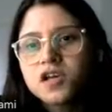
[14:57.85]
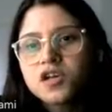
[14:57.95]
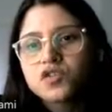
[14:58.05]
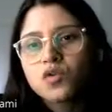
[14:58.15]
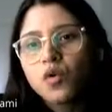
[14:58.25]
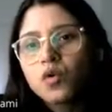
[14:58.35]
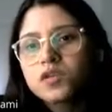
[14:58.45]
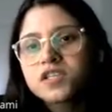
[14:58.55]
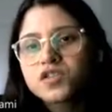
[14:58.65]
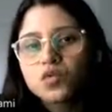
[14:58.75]
So all
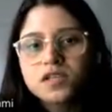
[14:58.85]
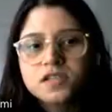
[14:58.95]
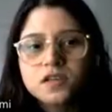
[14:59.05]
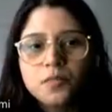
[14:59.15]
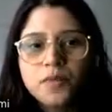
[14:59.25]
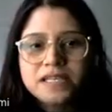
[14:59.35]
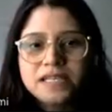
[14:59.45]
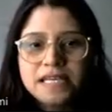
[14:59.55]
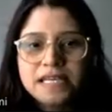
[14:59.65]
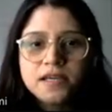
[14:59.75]
these sources are
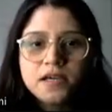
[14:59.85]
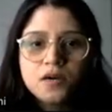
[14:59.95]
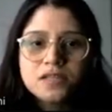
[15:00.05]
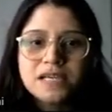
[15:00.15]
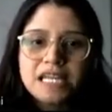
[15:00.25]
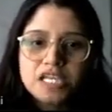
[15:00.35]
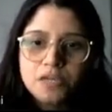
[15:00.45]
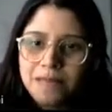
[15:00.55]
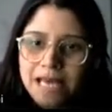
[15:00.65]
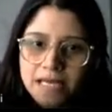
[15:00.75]
present here on the
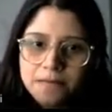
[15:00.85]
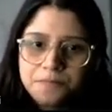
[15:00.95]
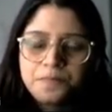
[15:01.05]
galactic plan.